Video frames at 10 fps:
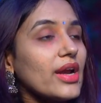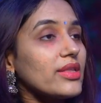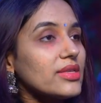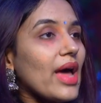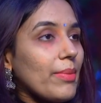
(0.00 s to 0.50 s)
and
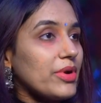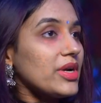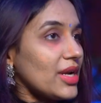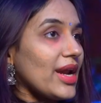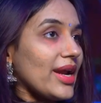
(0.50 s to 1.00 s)
this
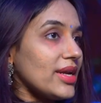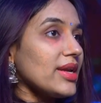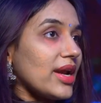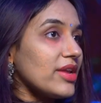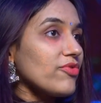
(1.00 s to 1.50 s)
happened till
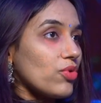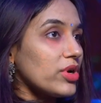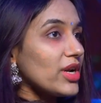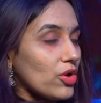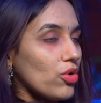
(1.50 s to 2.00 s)
1994,
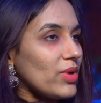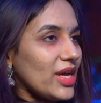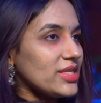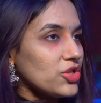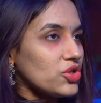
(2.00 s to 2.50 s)
till
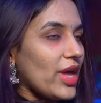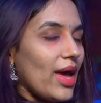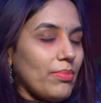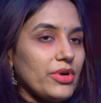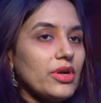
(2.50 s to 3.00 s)
globalization
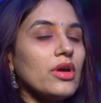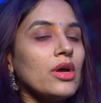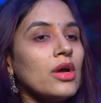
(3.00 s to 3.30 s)
happened,